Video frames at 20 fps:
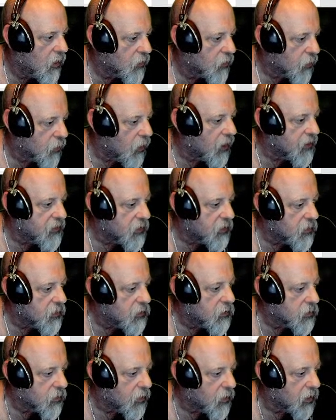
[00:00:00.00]
Good.
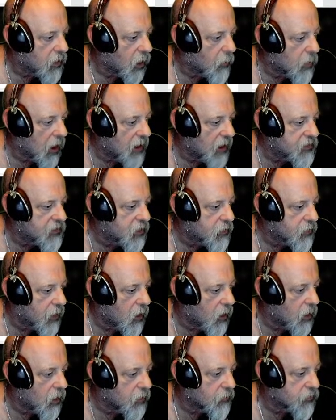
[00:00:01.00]
Good. I'm glad to hear the
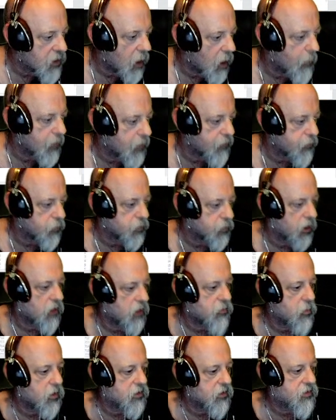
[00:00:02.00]
audio is coming through.
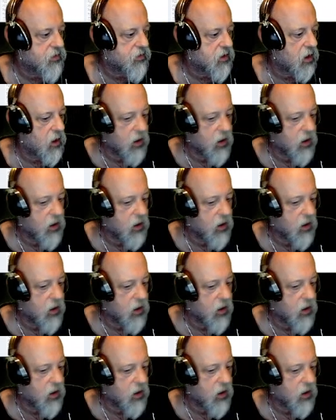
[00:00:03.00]
This was